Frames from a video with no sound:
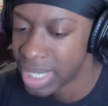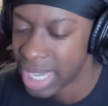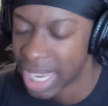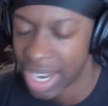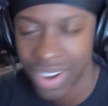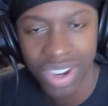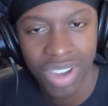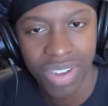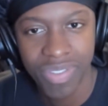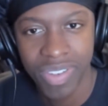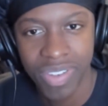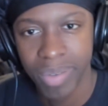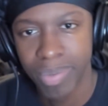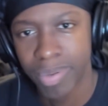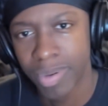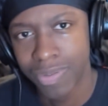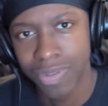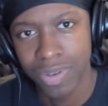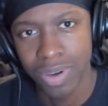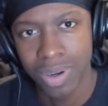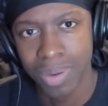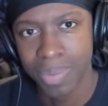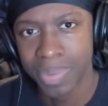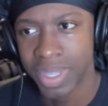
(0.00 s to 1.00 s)
I don't know if he
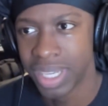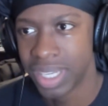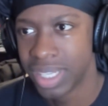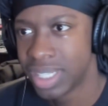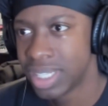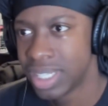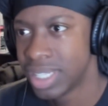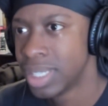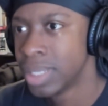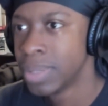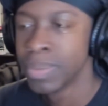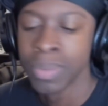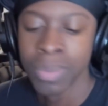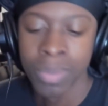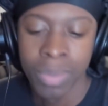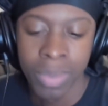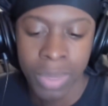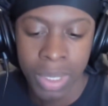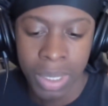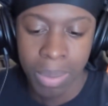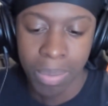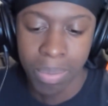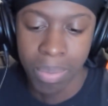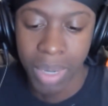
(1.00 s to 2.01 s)
performed this,
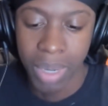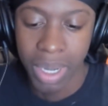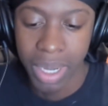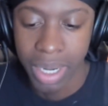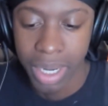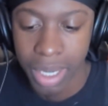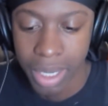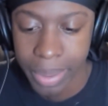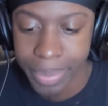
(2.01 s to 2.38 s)
but